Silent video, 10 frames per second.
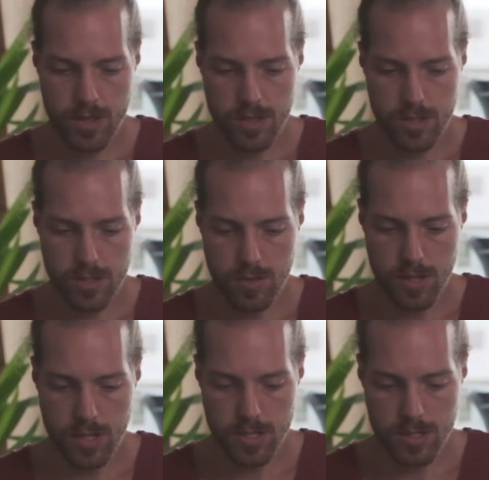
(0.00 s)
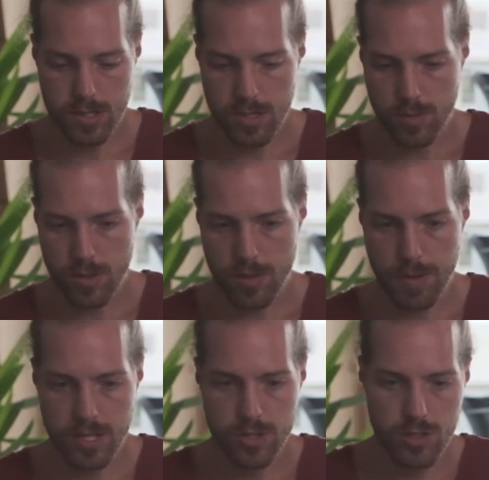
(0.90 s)
so I can see what I'm
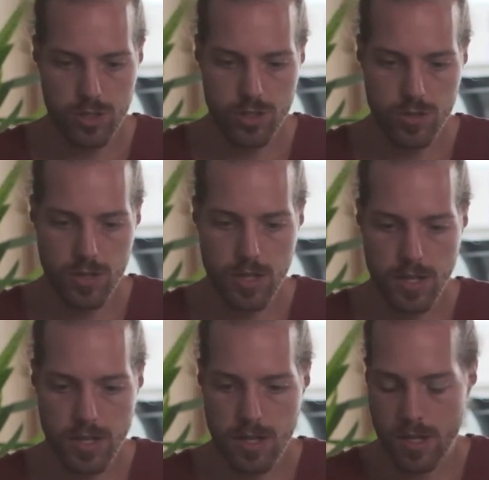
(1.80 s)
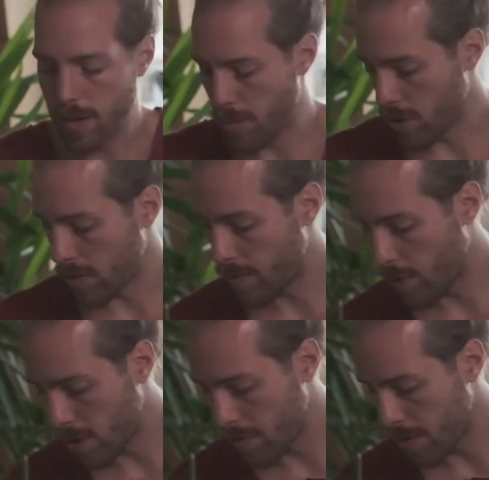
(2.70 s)
actually shooting. More
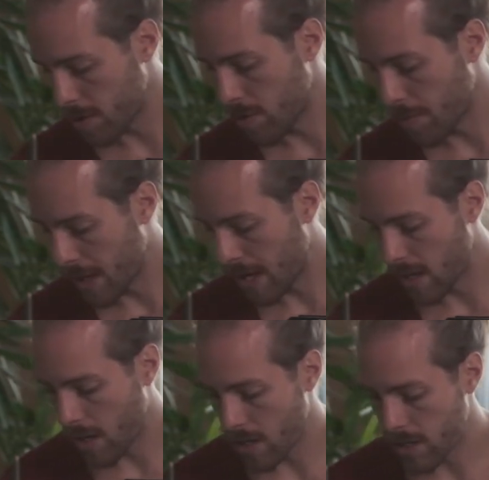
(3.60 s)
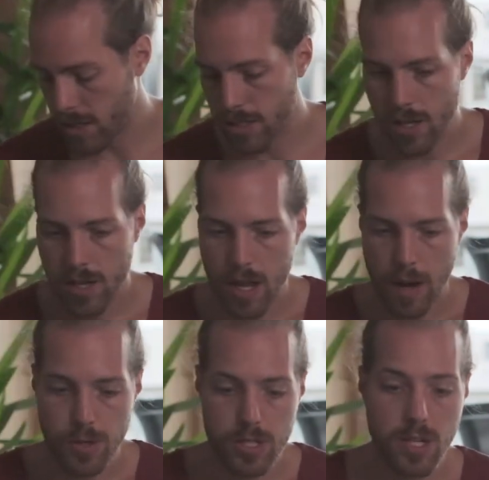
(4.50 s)
comfortable to apply lots.
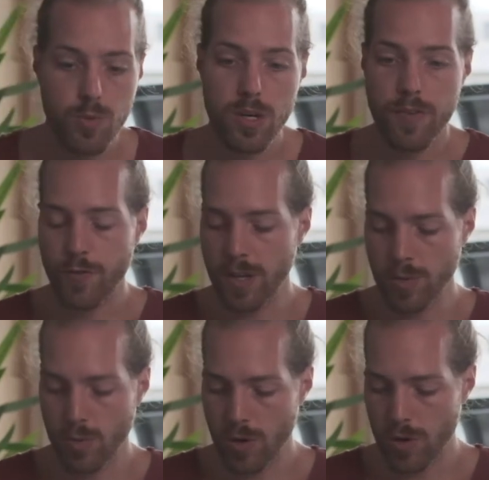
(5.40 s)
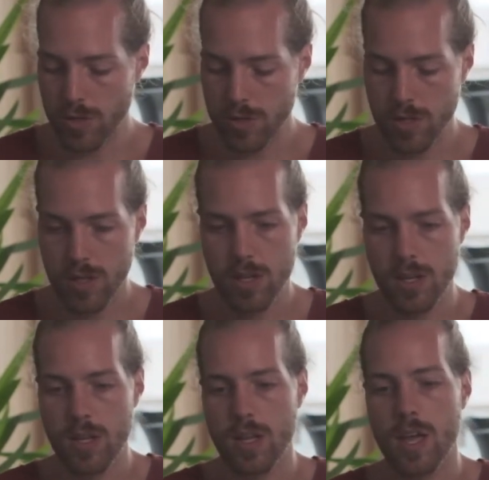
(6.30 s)
I'm working here with a Field World,
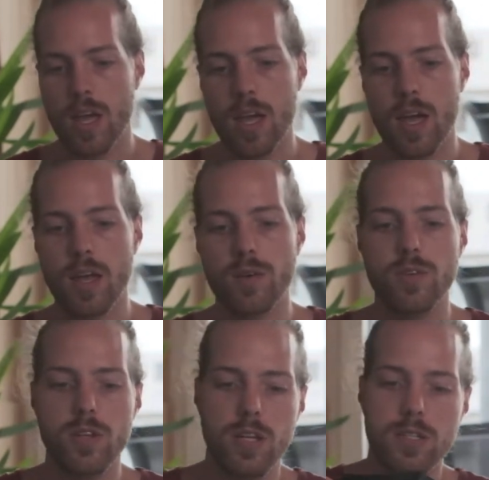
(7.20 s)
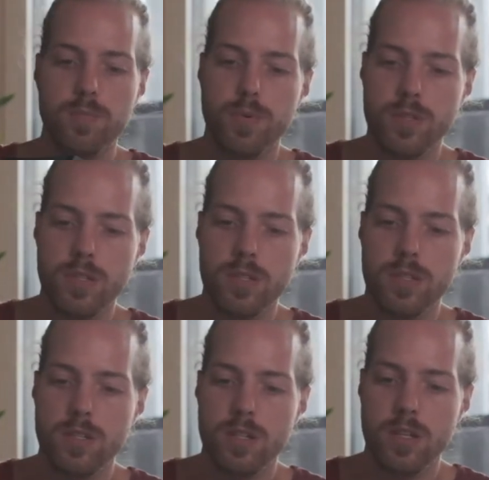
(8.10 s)
and let's put
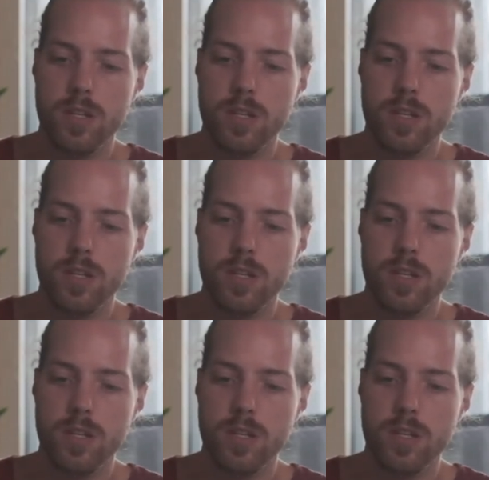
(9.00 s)
this